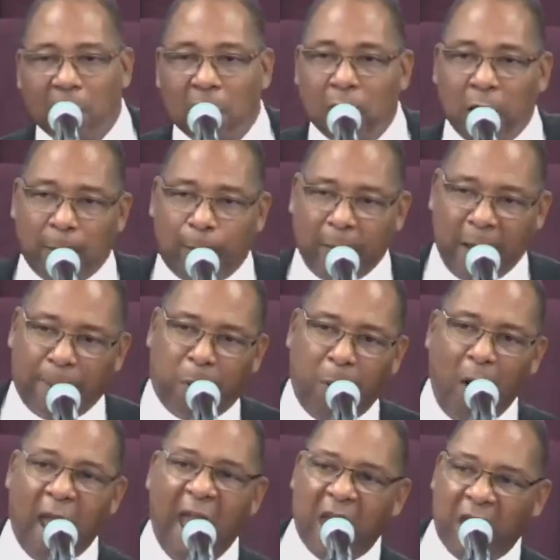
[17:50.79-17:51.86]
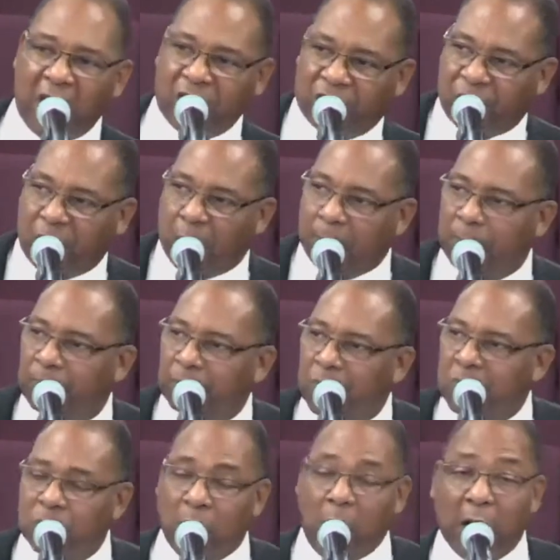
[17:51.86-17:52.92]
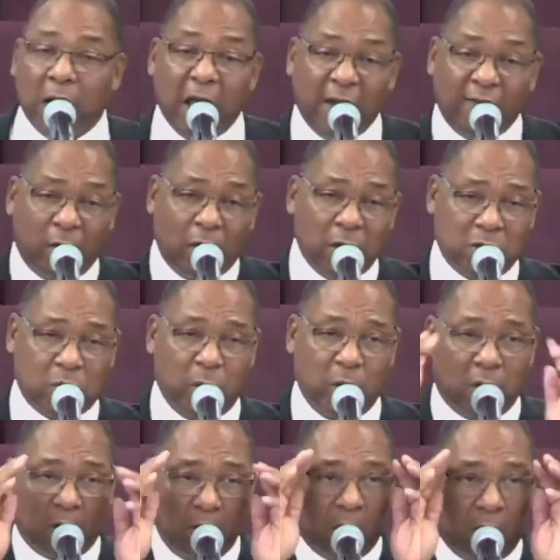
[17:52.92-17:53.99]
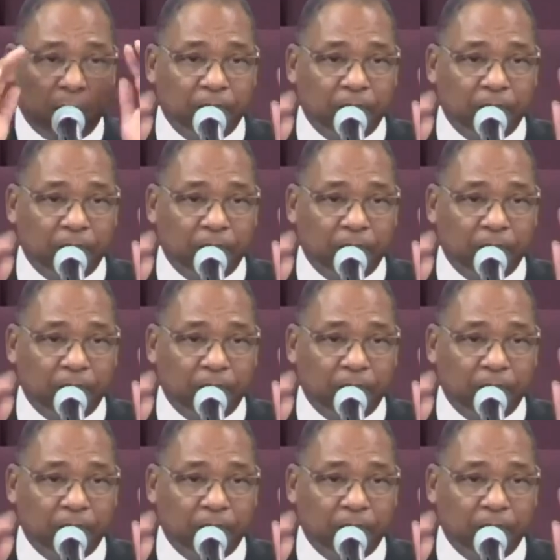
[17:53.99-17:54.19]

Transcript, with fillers: If we praise him, deliverance will come.